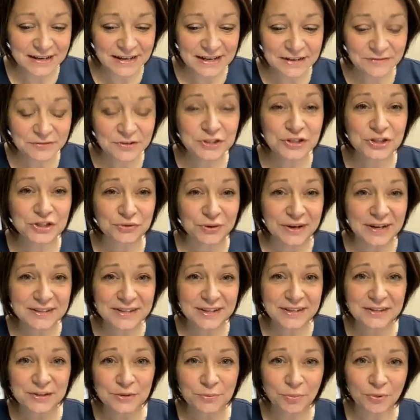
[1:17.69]
and, even
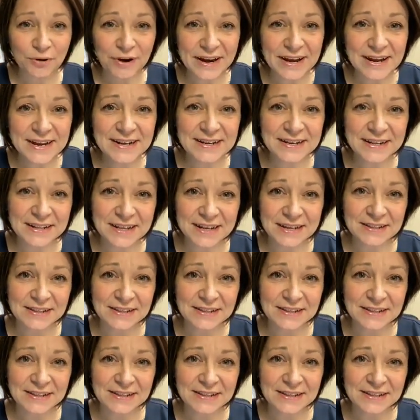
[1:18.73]
strengthen the brain and,